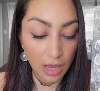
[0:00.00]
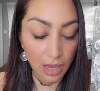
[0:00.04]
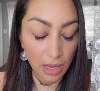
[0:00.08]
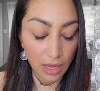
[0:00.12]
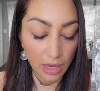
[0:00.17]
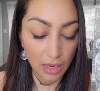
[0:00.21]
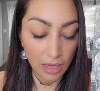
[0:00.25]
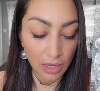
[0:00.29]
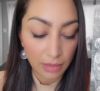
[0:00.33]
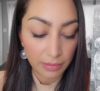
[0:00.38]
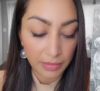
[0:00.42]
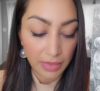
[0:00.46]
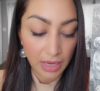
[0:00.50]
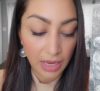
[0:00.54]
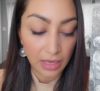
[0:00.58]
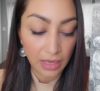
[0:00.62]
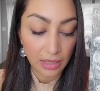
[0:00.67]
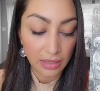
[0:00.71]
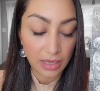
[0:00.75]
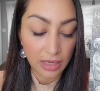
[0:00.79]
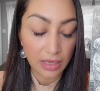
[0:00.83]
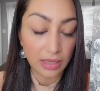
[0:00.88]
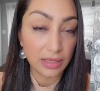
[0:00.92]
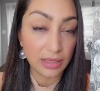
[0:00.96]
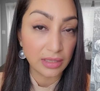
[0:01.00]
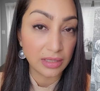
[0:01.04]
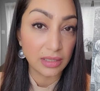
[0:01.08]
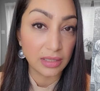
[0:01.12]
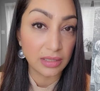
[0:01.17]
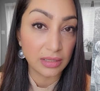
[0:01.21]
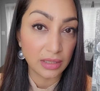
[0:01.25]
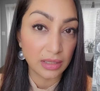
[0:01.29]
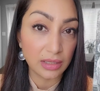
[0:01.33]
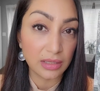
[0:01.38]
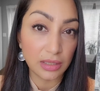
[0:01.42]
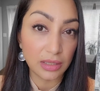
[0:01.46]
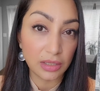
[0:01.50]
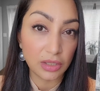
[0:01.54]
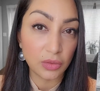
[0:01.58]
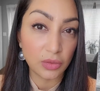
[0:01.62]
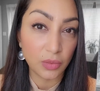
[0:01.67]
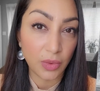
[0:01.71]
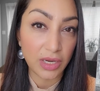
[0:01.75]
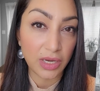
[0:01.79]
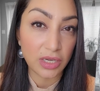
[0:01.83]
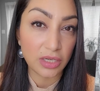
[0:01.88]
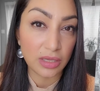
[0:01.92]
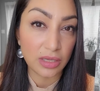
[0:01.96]
Um, and, and this is a
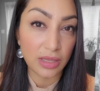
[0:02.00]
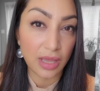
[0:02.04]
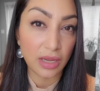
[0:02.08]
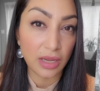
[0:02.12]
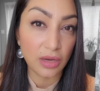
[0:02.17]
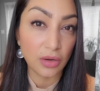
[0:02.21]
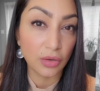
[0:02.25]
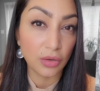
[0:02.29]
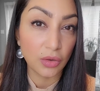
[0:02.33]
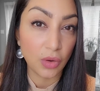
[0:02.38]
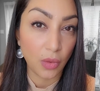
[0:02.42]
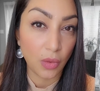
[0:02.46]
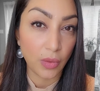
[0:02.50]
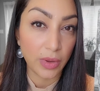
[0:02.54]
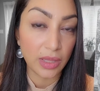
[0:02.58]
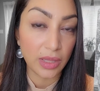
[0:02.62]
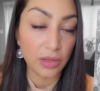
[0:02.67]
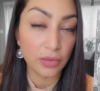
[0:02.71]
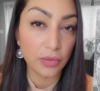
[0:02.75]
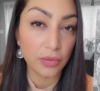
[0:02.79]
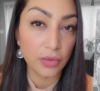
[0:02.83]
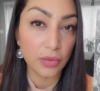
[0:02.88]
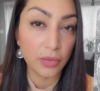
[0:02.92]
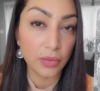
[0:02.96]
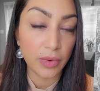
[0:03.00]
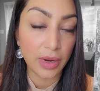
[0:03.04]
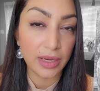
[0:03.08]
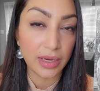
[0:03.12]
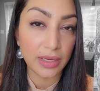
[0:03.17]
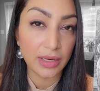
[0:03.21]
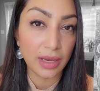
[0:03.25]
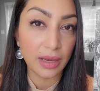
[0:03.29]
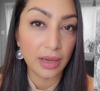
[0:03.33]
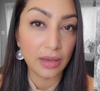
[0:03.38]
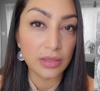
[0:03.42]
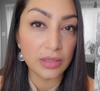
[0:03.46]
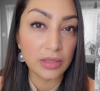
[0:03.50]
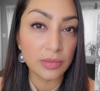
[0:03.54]
situation that you're going through right now.